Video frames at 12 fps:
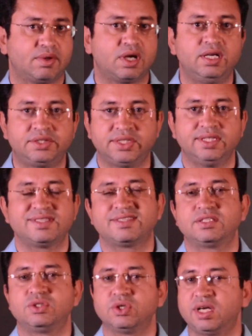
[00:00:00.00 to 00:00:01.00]
Country is
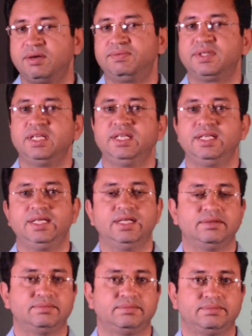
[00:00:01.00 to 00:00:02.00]
geographical area.
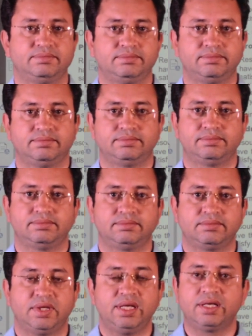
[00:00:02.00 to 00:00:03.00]

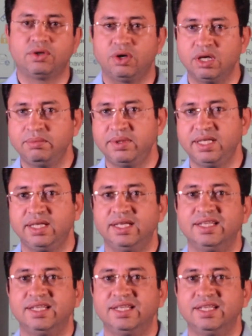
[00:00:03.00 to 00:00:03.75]
Economy